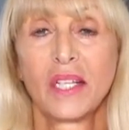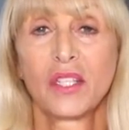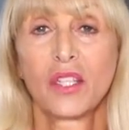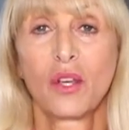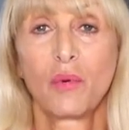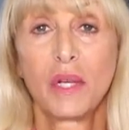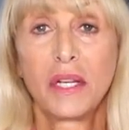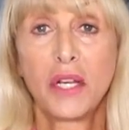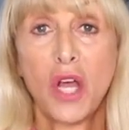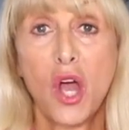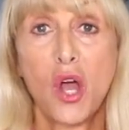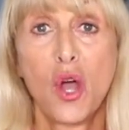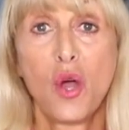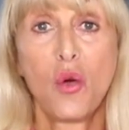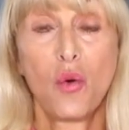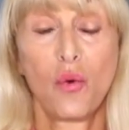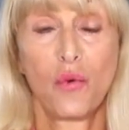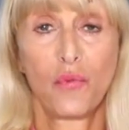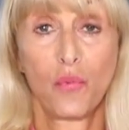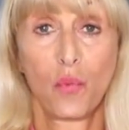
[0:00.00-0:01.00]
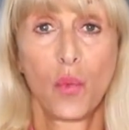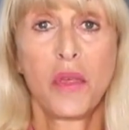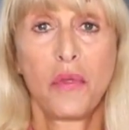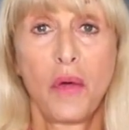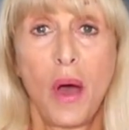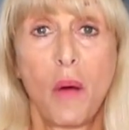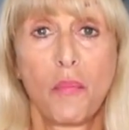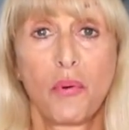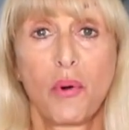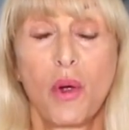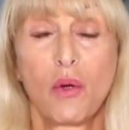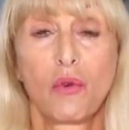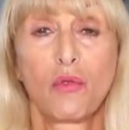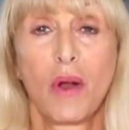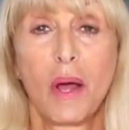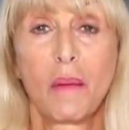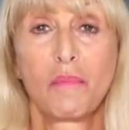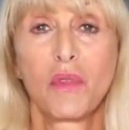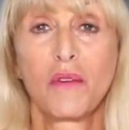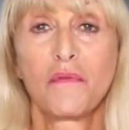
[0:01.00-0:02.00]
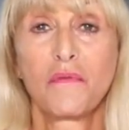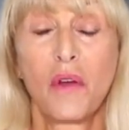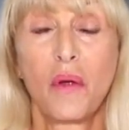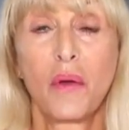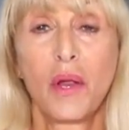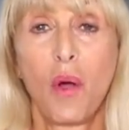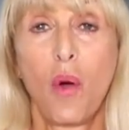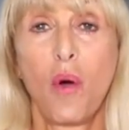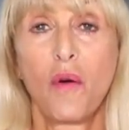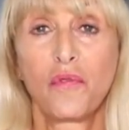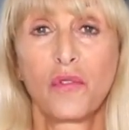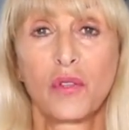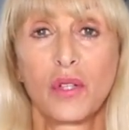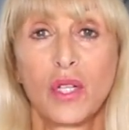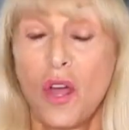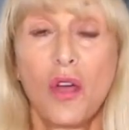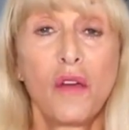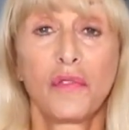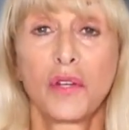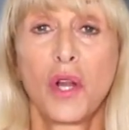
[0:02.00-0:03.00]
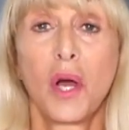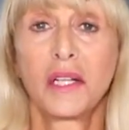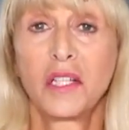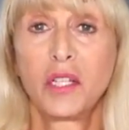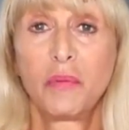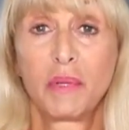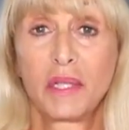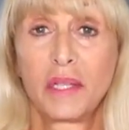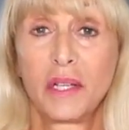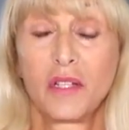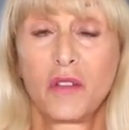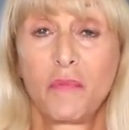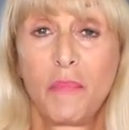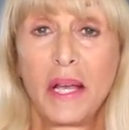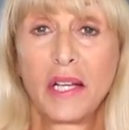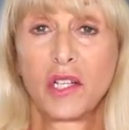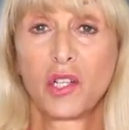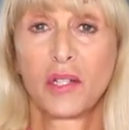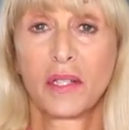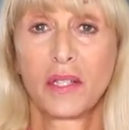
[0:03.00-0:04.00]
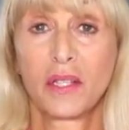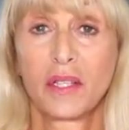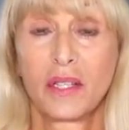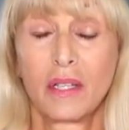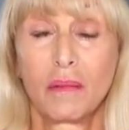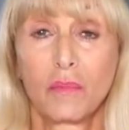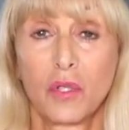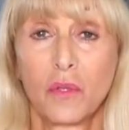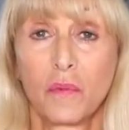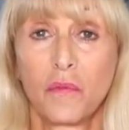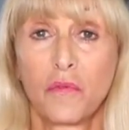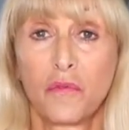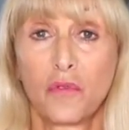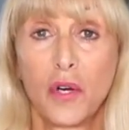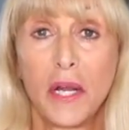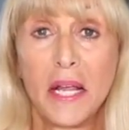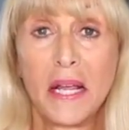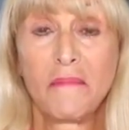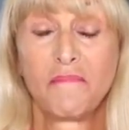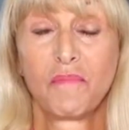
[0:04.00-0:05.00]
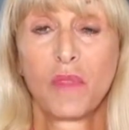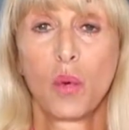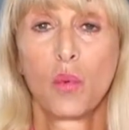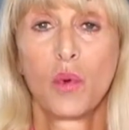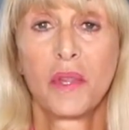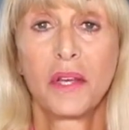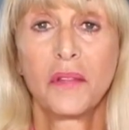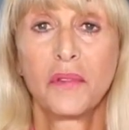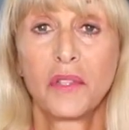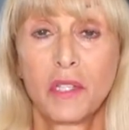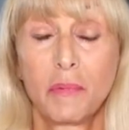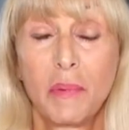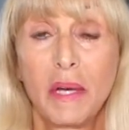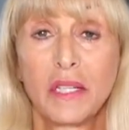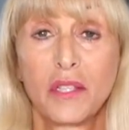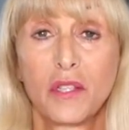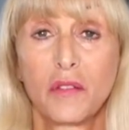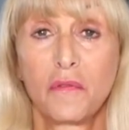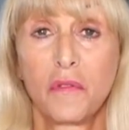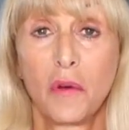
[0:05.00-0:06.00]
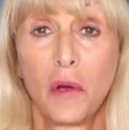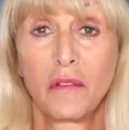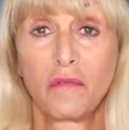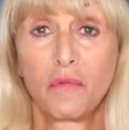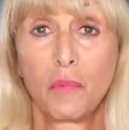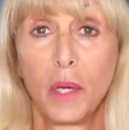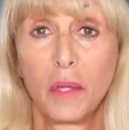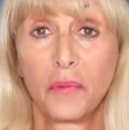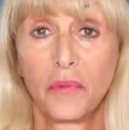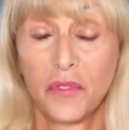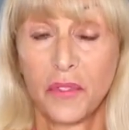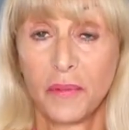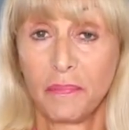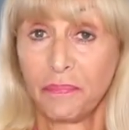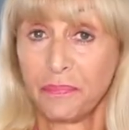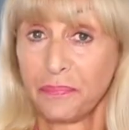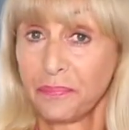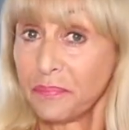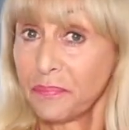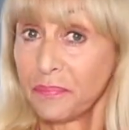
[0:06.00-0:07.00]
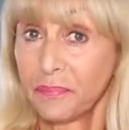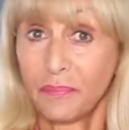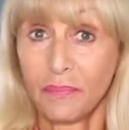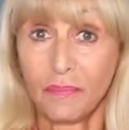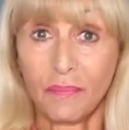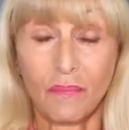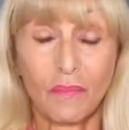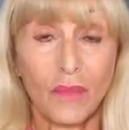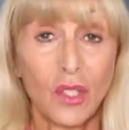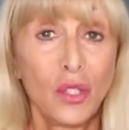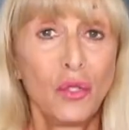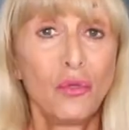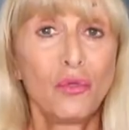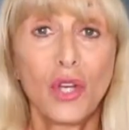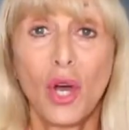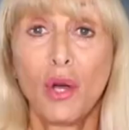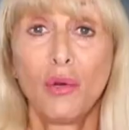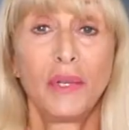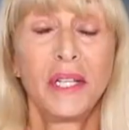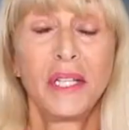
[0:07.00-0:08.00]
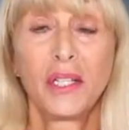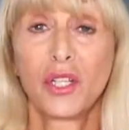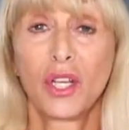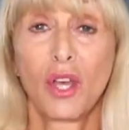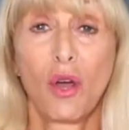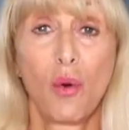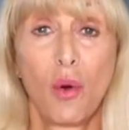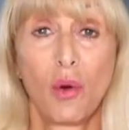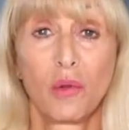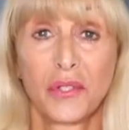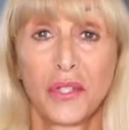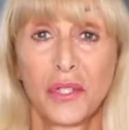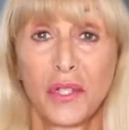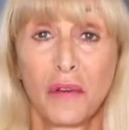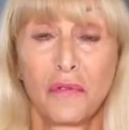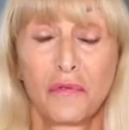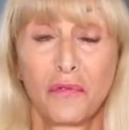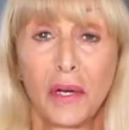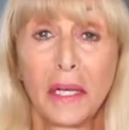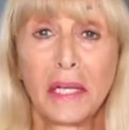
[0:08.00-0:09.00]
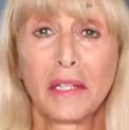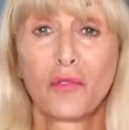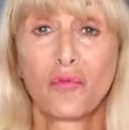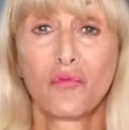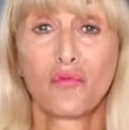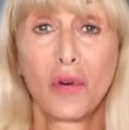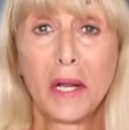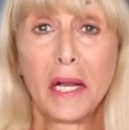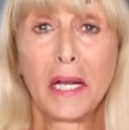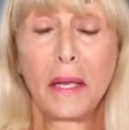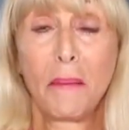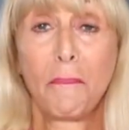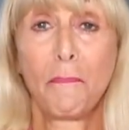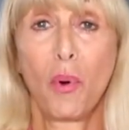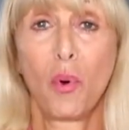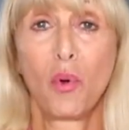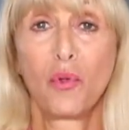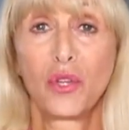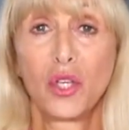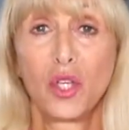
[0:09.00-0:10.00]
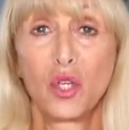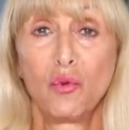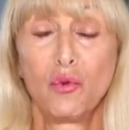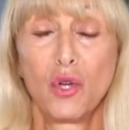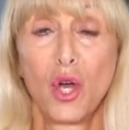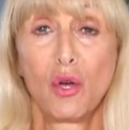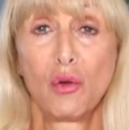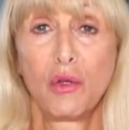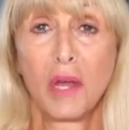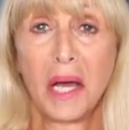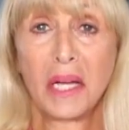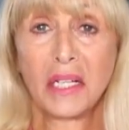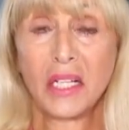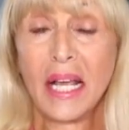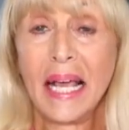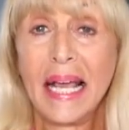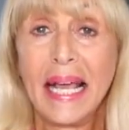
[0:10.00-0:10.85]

So we know with our program that very often over 90% of patients are symptom-free within the space of 5 months. You don't need to go on suffering. It's really important that you know that.